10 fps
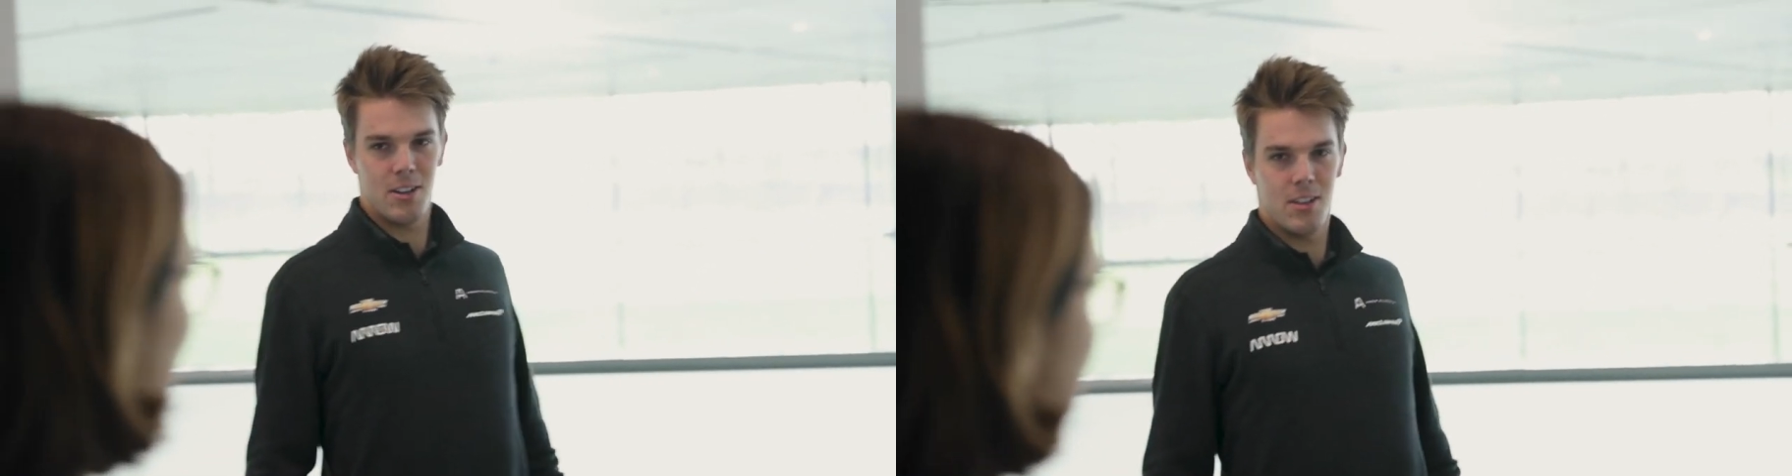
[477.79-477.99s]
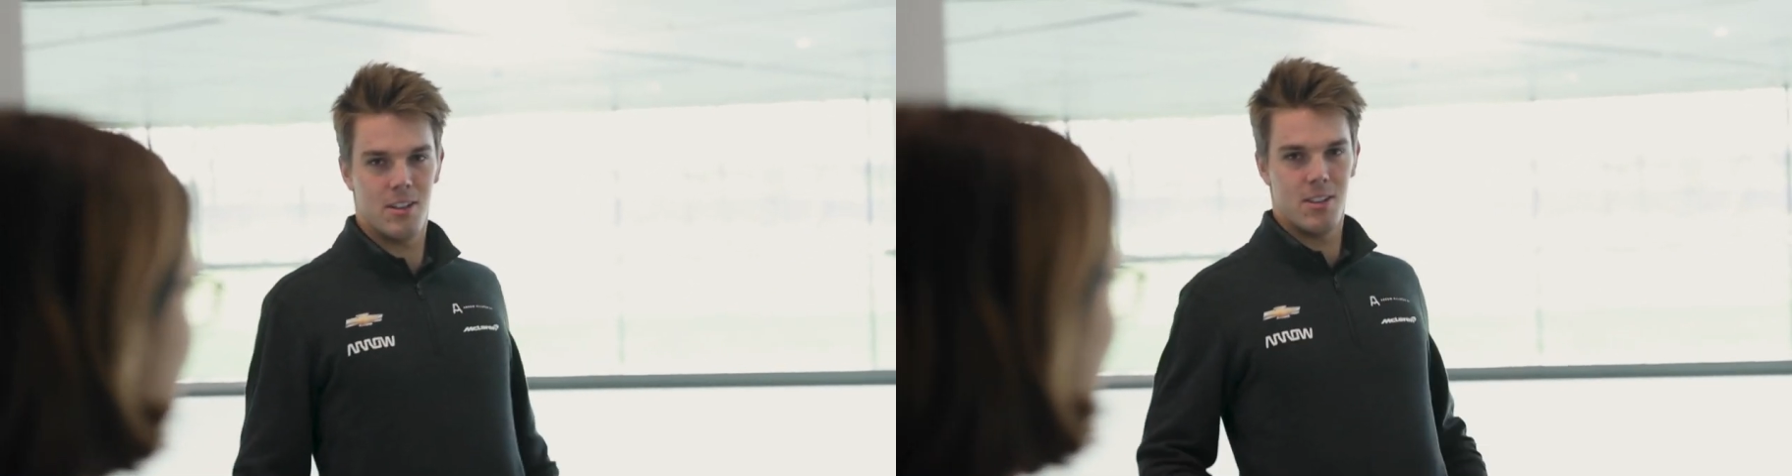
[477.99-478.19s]

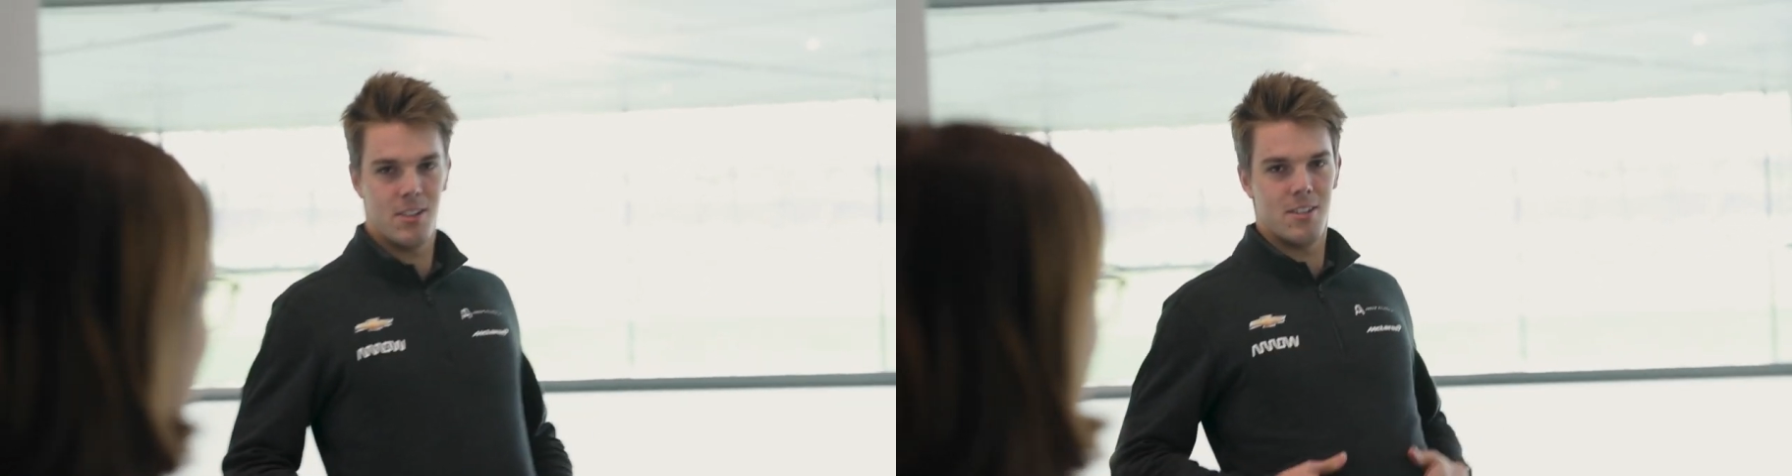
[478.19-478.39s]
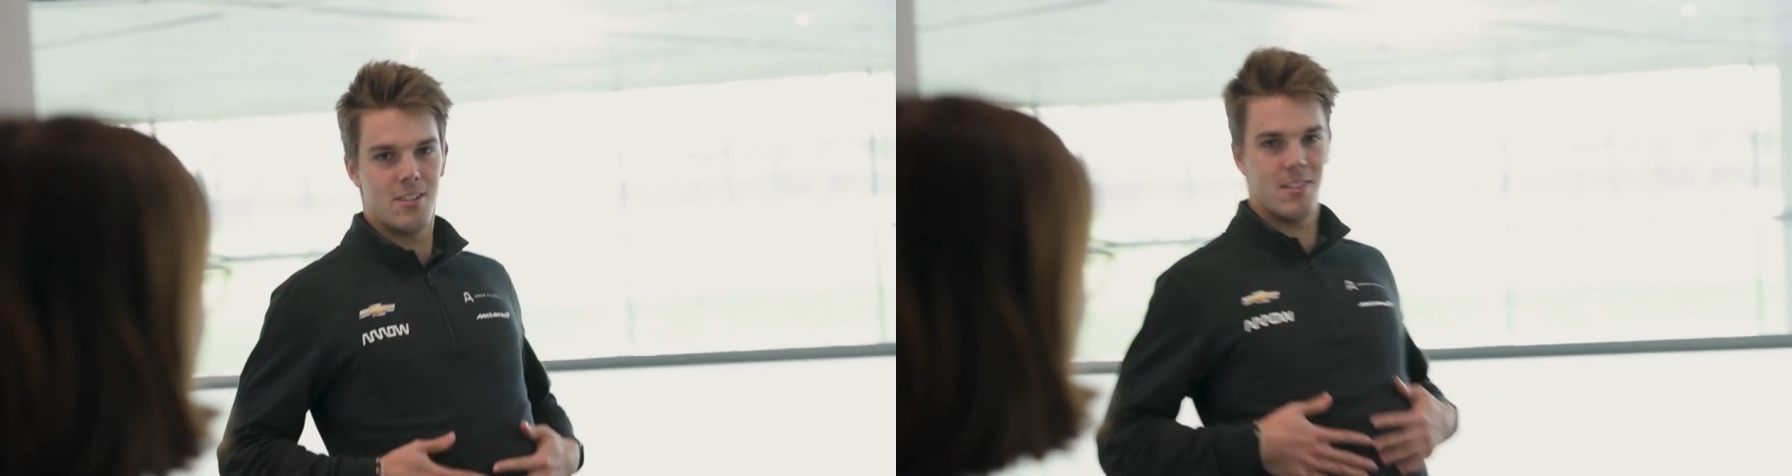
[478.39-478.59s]
back down
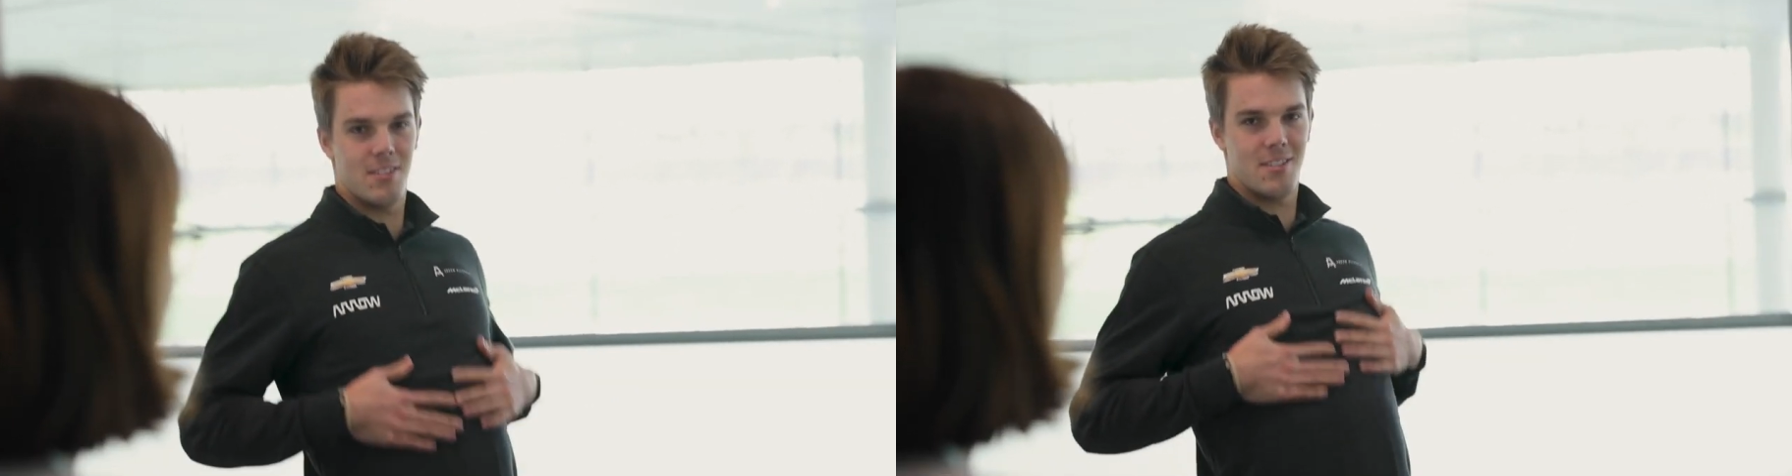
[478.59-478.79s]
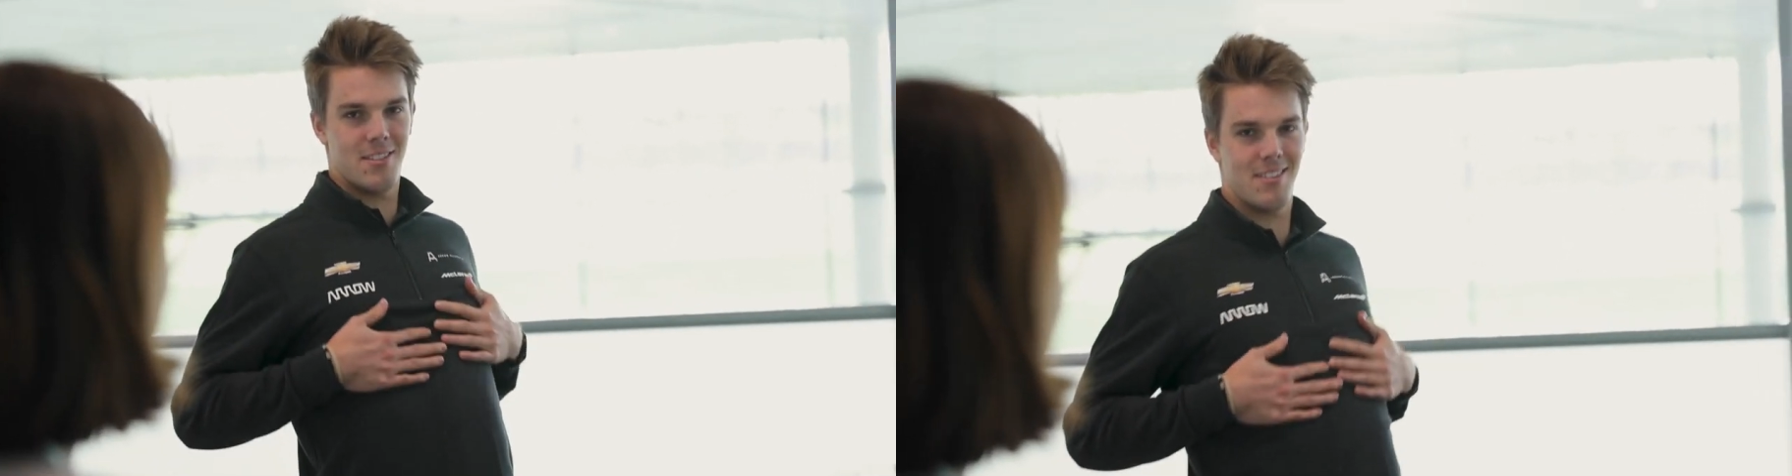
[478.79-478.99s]
to the cinema
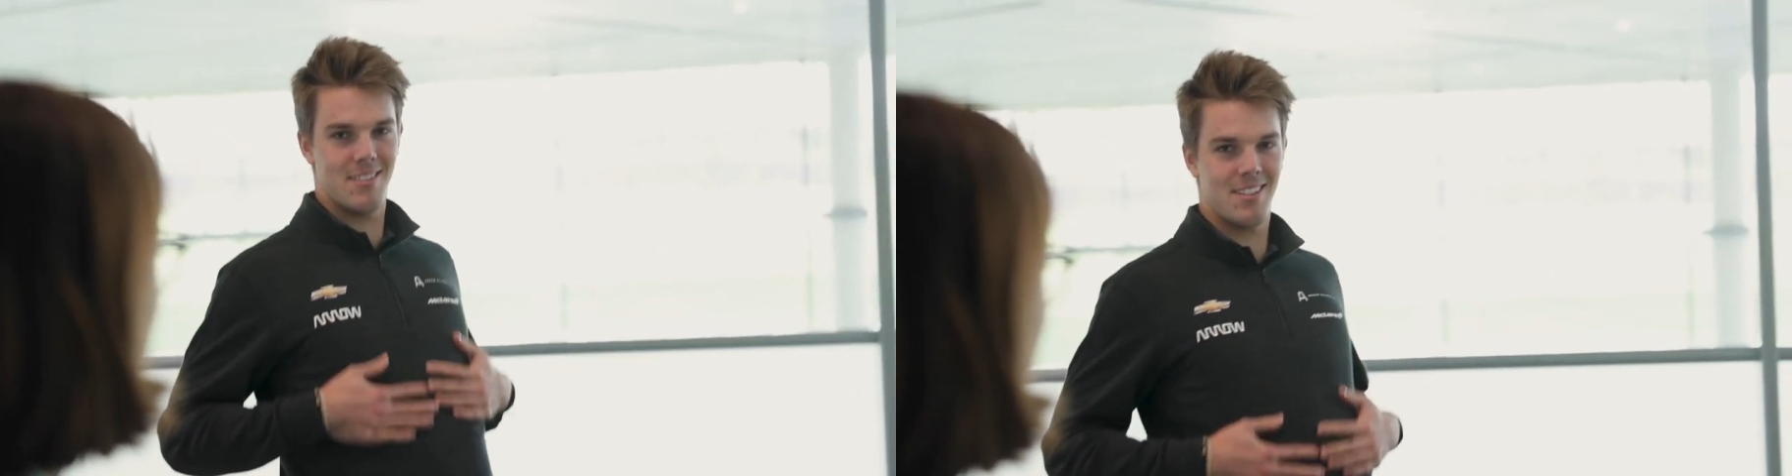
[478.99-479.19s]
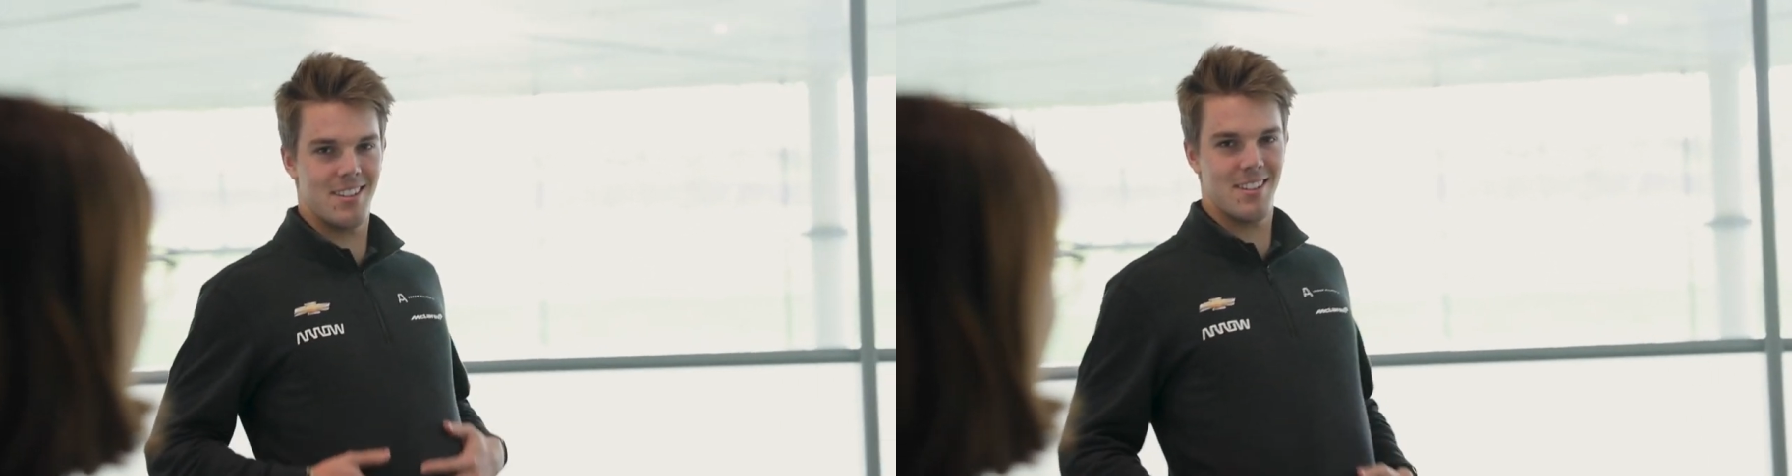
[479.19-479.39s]
and wait for
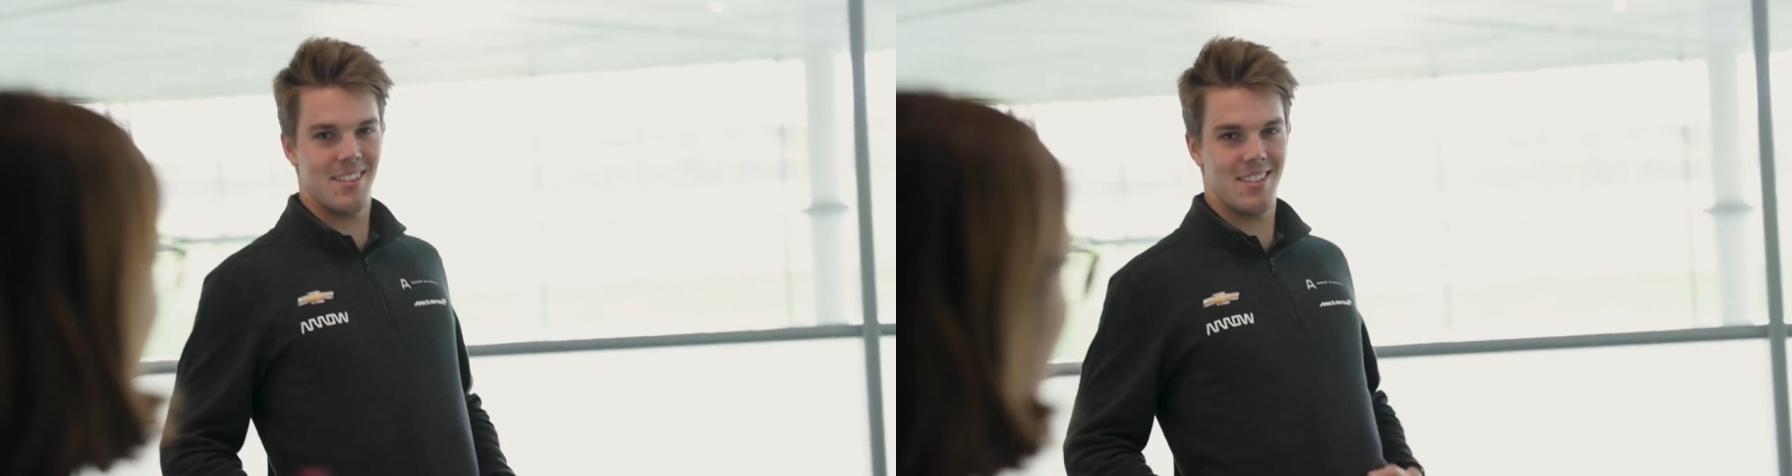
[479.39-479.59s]
us in there,